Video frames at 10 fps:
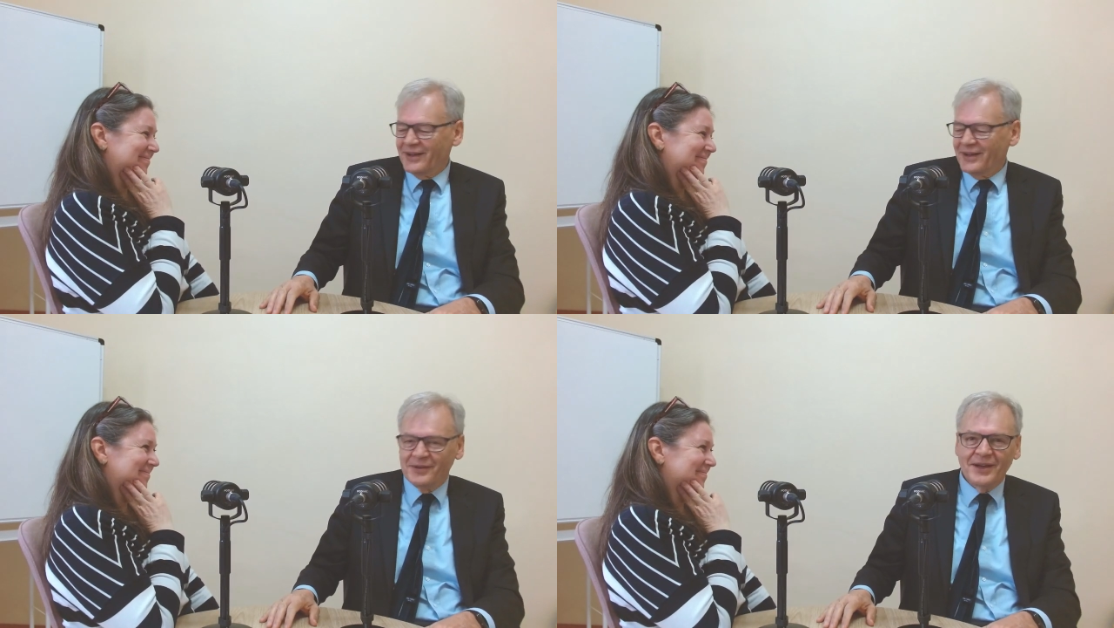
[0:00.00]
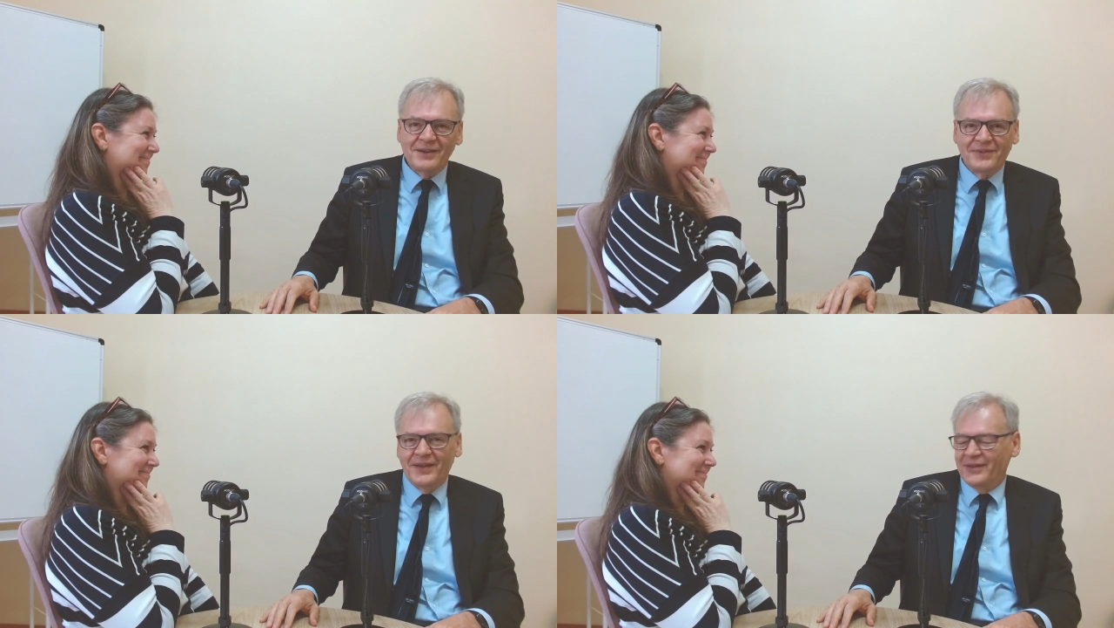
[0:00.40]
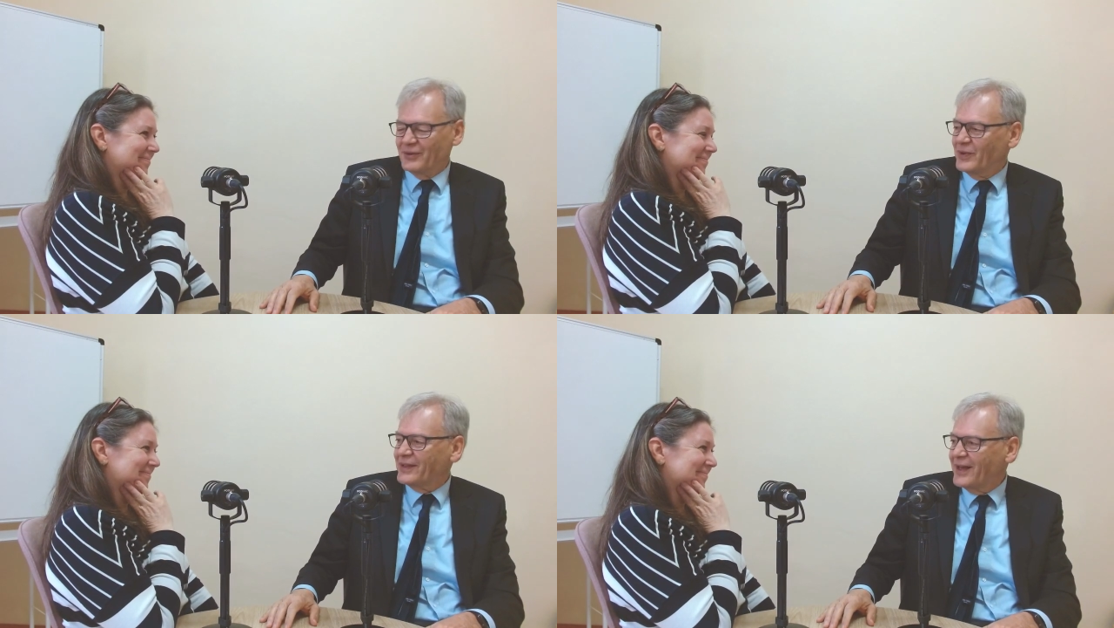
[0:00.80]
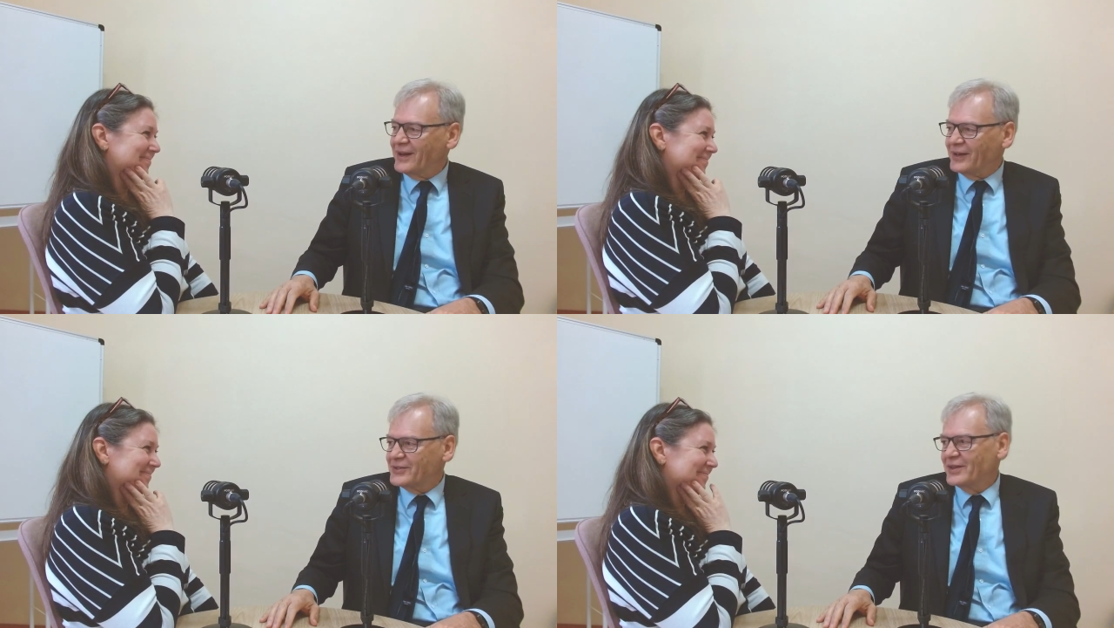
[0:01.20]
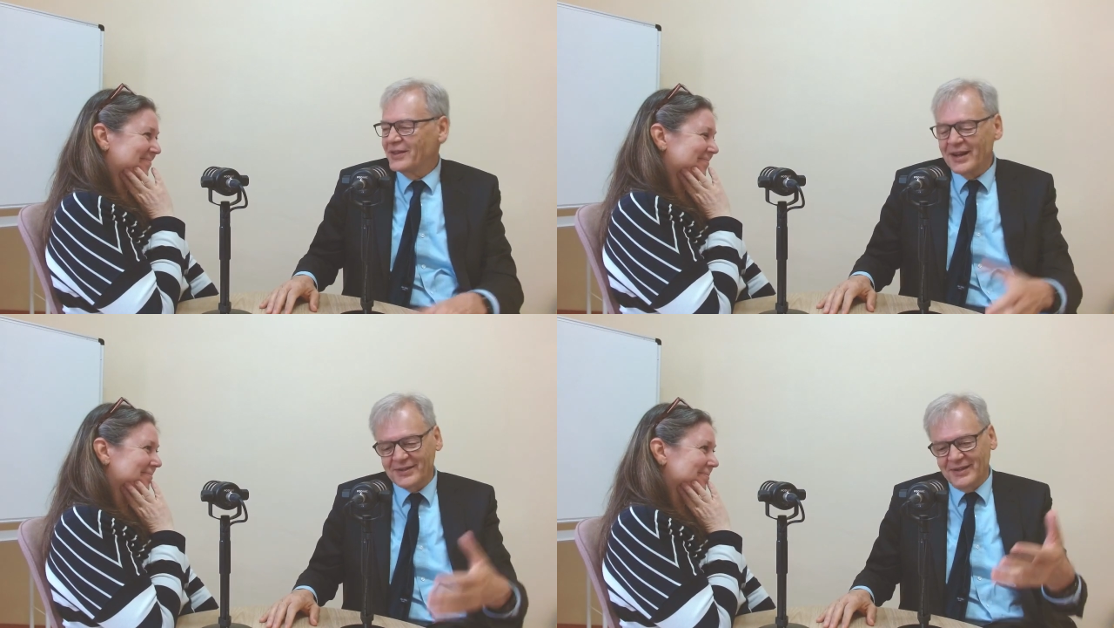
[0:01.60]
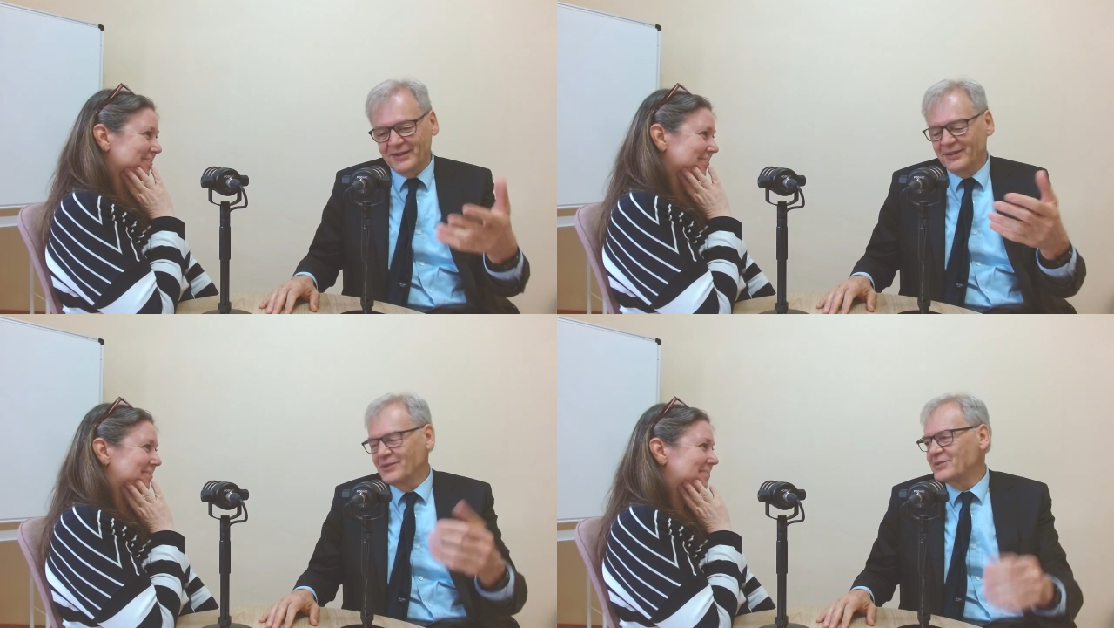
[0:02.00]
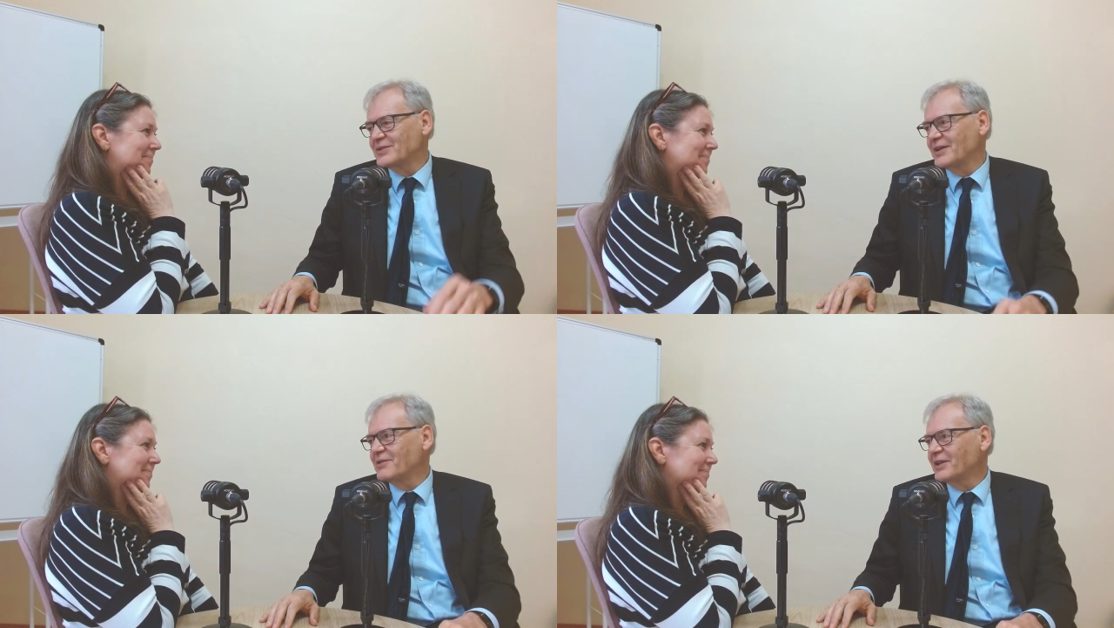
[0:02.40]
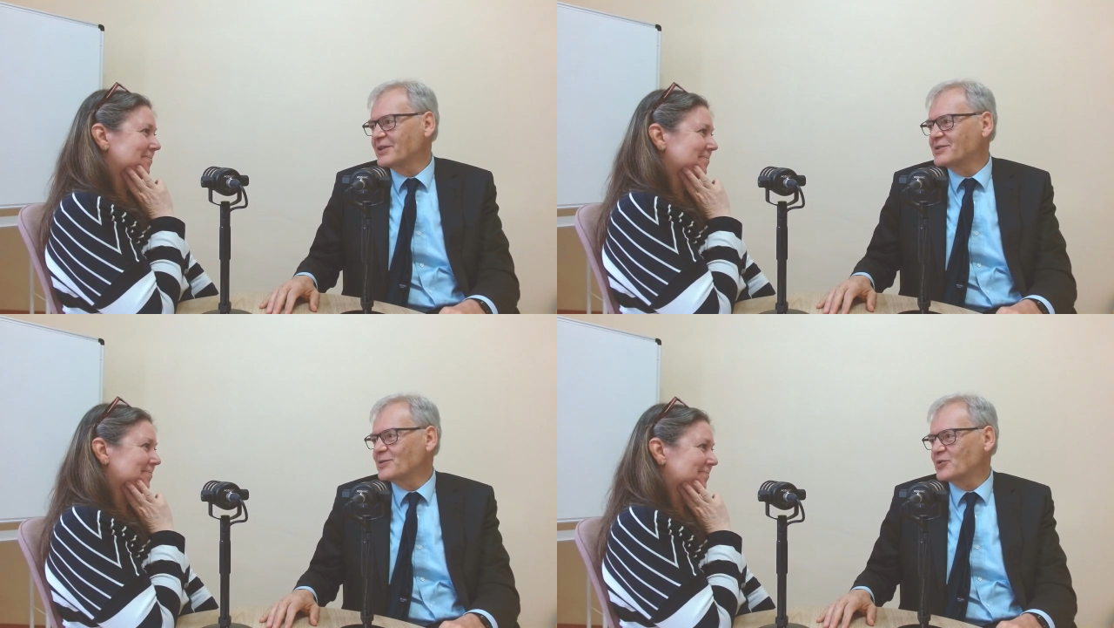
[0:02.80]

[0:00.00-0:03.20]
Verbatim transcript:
Speaker 1: Now, we only found that a week later. So, the next thing to do was to say, right, let's do